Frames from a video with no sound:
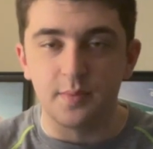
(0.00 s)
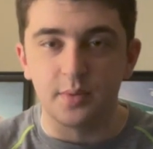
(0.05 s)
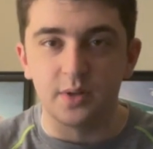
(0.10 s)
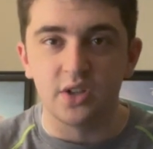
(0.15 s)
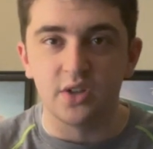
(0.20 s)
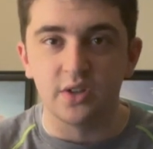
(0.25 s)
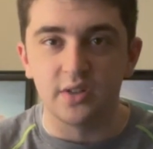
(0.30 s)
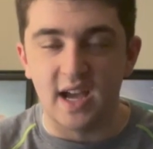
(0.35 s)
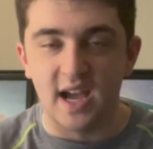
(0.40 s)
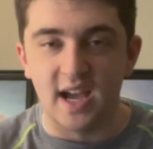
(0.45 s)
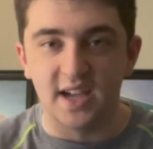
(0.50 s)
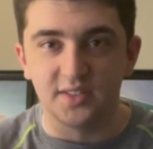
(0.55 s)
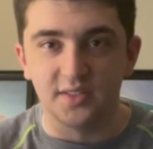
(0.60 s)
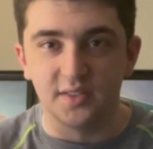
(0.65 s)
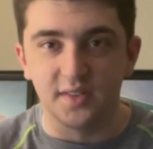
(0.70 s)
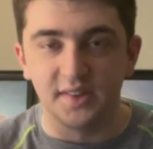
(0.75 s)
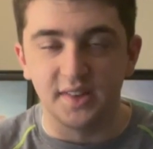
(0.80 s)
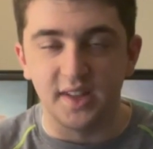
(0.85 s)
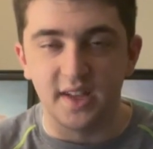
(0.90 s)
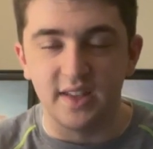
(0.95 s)
pretty good
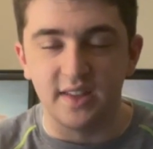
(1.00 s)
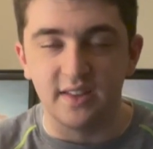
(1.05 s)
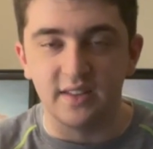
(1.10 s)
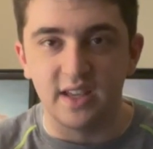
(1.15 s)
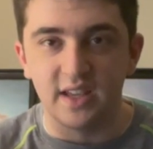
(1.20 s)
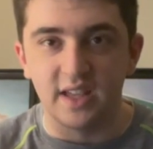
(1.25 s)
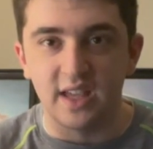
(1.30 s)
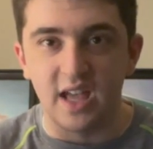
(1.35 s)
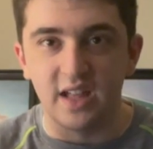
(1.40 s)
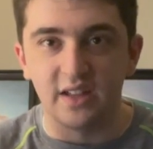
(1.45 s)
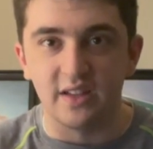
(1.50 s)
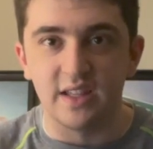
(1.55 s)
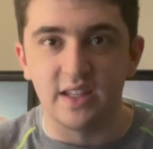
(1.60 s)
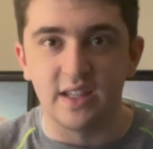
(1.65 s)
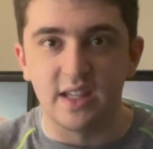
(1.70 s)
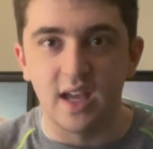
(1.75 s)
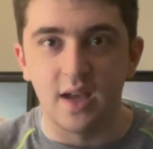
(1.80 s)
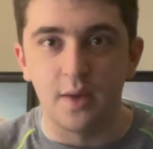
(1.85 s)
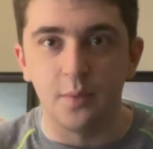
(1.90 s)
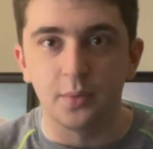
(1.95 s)
actors, like like Ellie
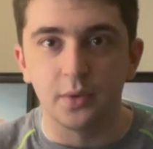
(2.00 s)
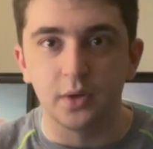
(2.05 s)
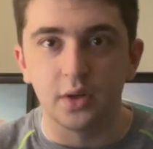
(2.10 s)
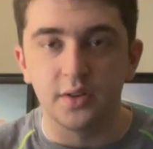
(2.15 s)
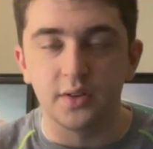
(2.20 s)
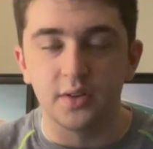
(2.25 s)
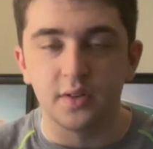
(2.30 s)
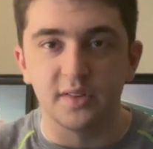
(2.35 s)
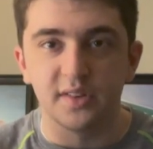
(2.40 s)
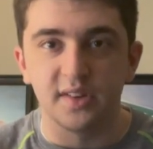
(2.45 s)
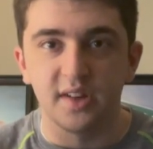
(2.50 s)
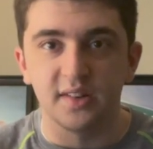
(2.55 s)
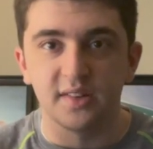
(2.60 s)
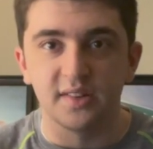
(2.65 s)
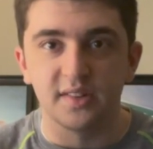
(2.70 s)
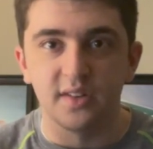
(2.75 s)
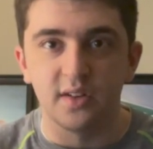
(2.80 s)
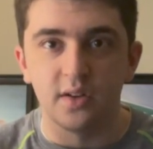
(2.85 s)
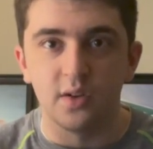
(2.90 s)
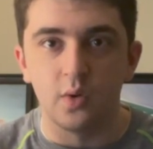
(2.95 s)
Kemper, and there's
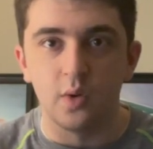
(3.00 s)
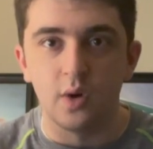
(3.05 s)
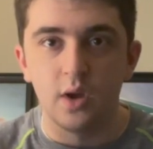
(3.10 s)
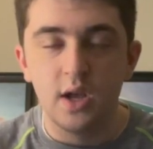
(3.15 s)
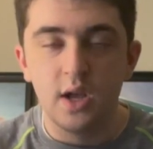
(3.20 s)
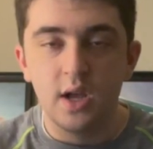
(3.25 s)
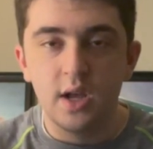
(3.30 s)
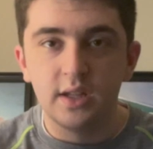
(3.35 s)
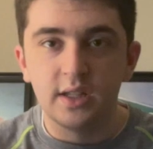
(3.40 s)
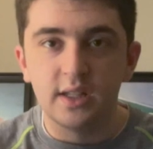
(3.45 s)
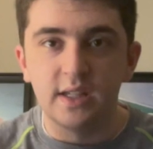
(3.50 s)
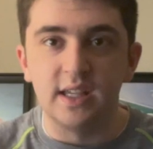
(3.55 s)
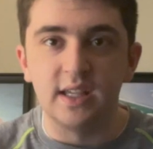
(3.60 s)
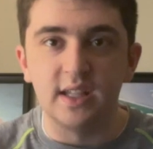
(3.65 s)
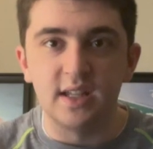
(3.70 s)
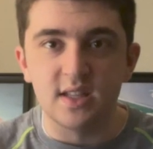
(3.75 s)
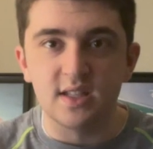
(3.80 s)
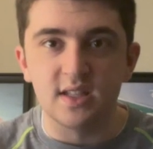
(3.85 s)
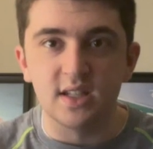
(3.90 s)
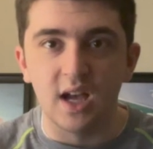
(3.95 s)
also
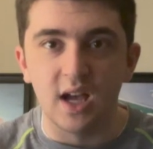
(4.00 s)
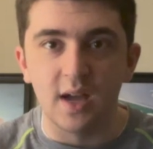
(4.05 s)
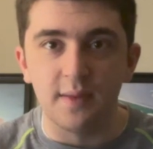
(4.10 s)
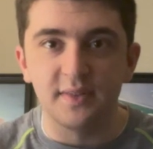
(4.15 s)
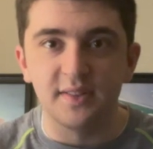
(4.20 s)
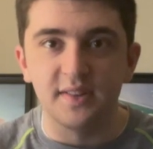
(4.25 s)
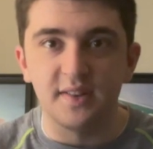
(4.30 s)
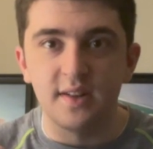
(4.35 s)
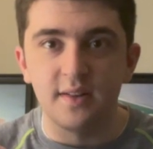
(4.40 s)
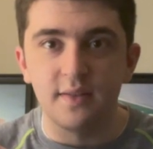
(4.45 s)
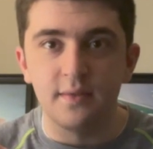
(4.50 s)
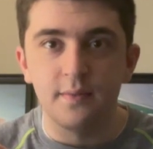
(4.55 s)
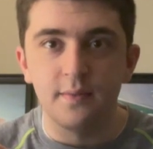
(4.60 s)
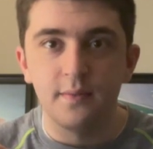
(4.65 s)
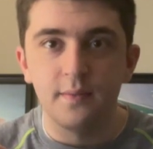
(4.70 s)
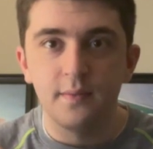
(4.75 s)
Kenan Thompson.